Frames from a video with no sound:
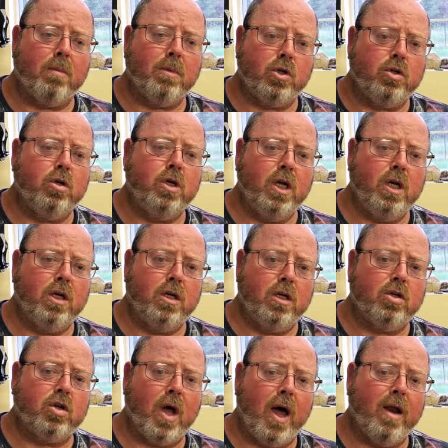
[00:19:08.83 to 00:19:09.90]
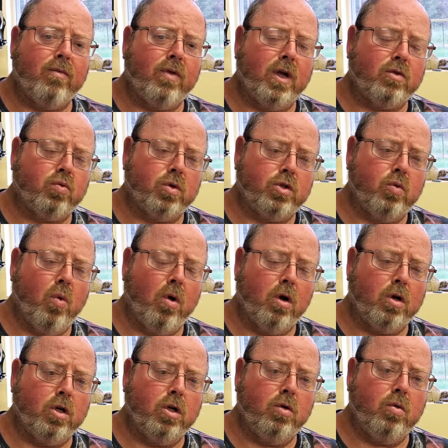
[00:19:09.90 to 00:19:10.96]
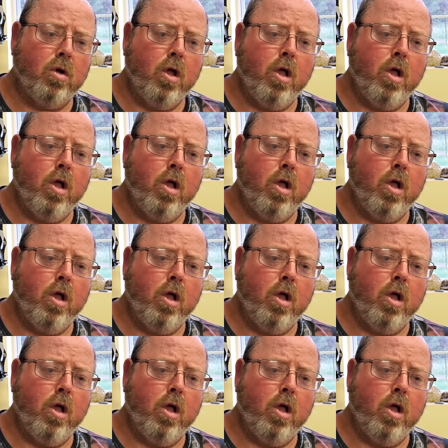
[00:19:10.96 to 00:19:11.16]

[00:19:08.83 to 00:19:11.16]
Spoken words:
but you need to decide if that's what you want to do